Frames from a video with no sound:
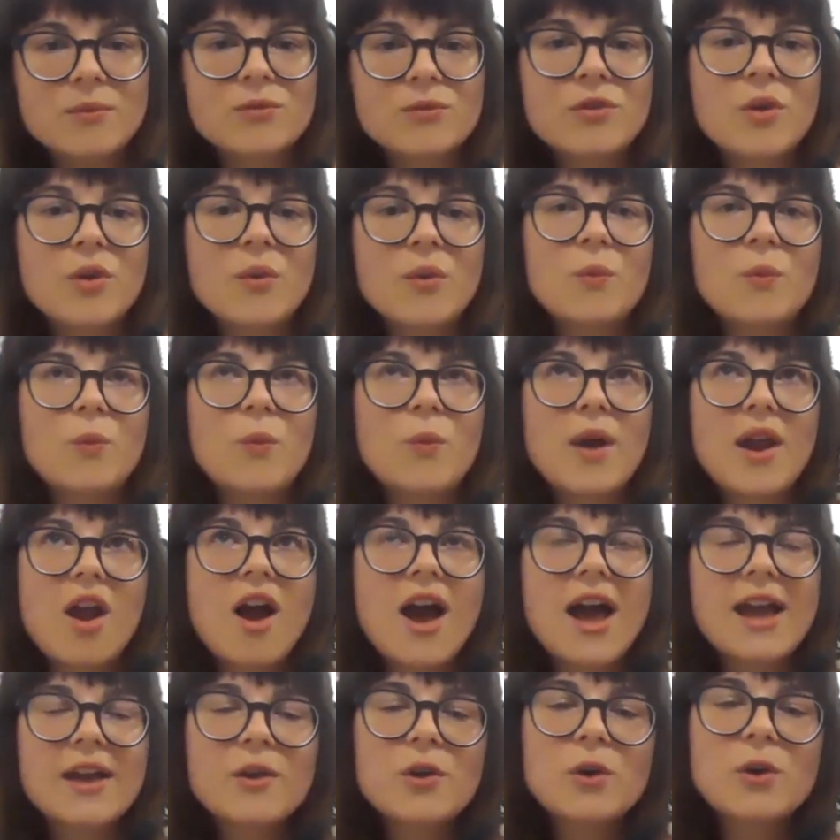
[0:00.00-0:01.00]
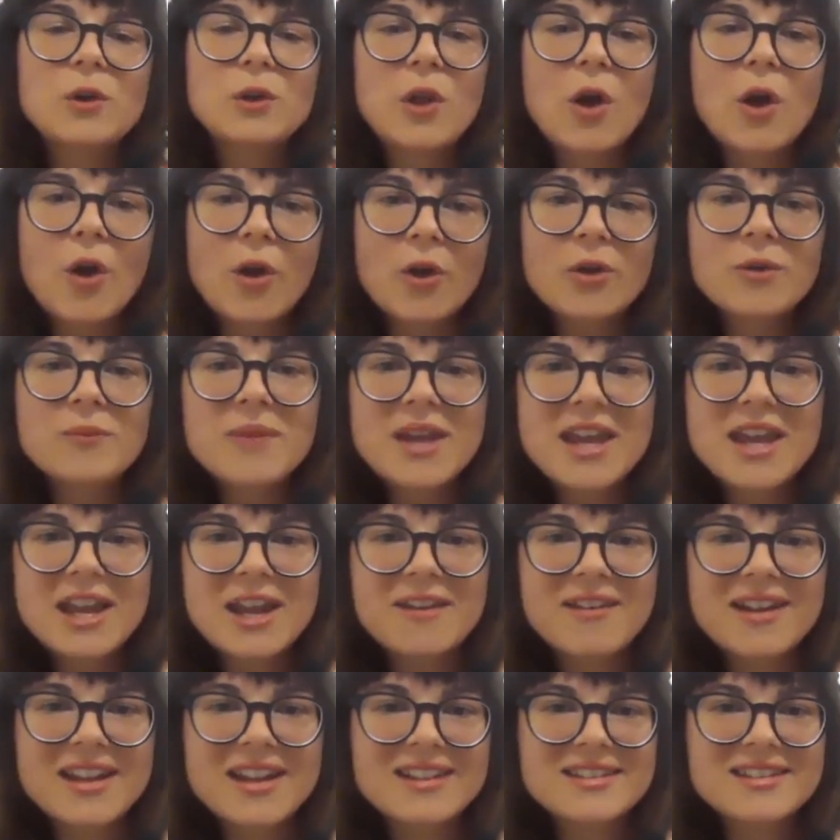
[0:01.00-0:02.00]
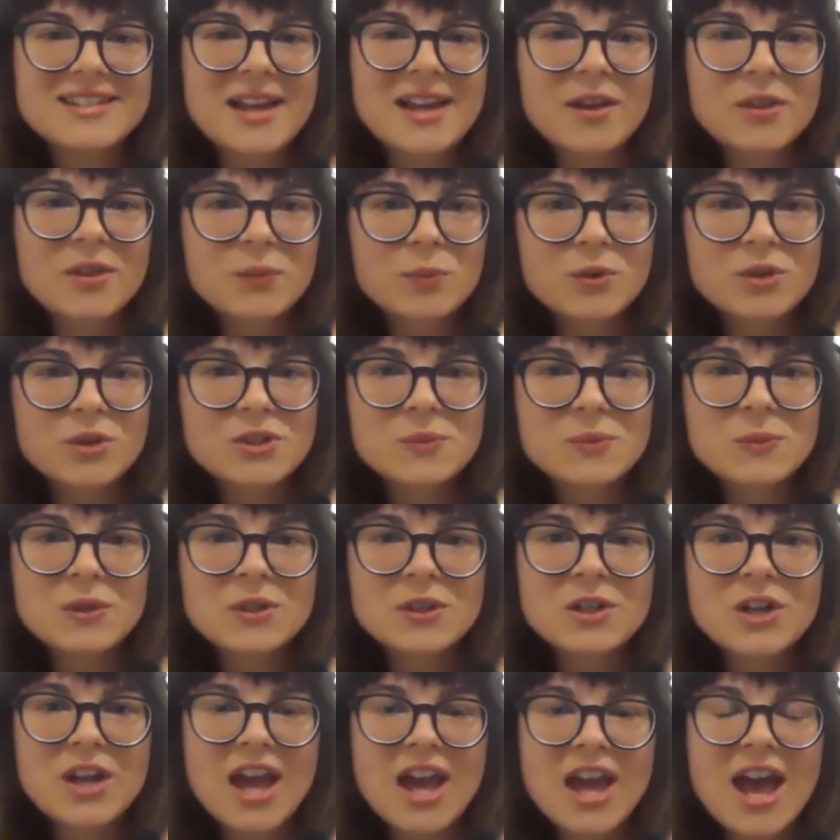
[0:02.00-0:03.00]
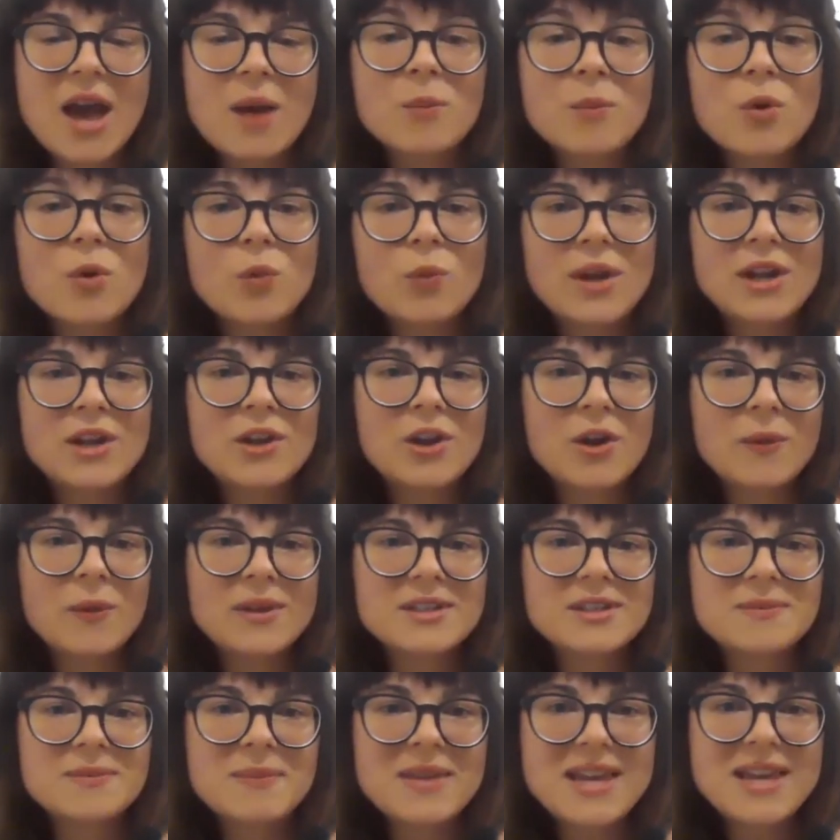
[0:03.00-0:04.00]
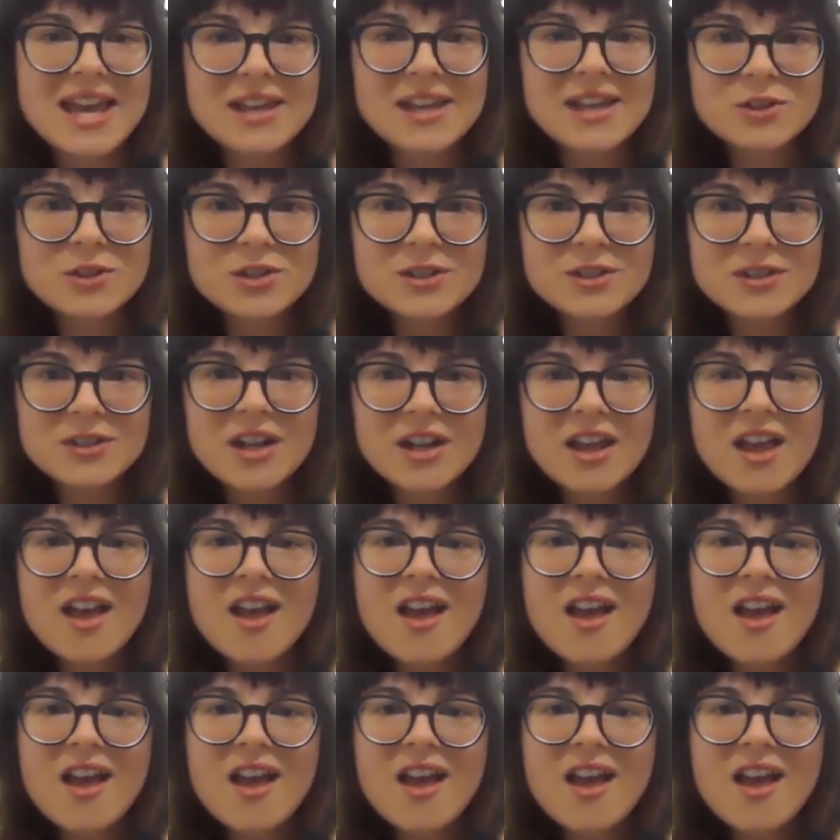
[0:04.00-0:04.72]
From where I call home here in South Brisbane, we know as Meanjin.